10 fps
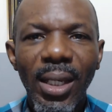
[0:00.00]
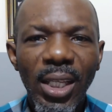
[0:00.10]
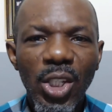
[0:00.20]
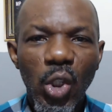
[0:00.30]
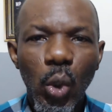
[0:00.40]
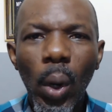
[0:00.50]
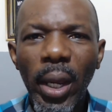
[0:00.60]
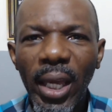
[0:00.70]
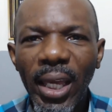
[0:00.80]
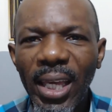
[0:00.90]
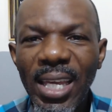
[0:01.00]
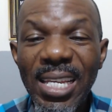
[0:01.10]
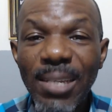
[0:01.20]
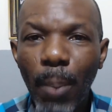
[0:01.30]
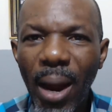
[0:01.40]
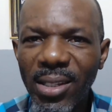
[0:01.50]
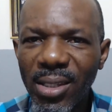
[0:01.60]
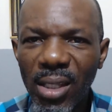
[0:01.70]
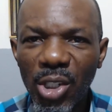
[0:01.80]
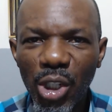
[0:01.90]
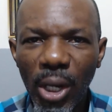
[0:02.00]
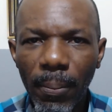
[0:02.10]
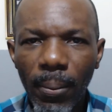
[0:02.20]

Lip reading: So he despised the shame.